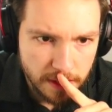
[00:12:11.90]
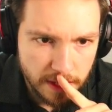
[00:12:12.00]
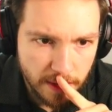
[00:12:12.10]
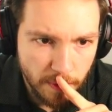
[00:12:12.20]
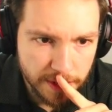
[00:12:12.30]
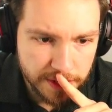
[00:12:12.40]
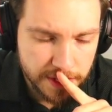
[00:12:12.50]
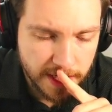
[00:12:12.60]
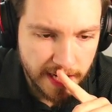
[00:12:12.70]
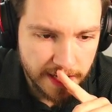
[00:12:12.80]
It
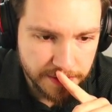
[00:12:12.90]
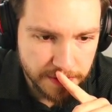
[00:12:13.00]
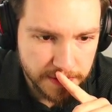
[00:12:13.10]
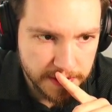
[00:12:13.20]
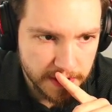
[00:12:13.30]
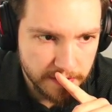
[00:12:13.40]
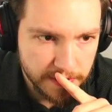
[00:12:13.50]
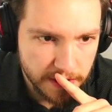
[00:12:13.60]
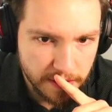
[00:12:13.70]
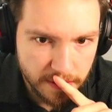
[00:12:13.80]
wants castles instead of
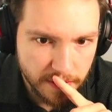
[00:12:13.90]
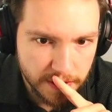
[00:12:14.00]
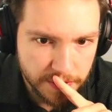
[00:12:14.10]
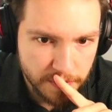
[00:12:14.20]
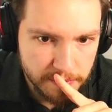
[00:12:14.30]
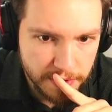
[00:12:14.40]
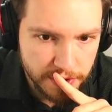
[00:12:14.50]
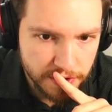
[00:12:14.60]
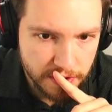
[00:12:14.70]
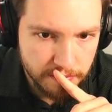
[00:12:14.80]
taking the light square
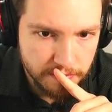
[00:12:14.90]
bishop.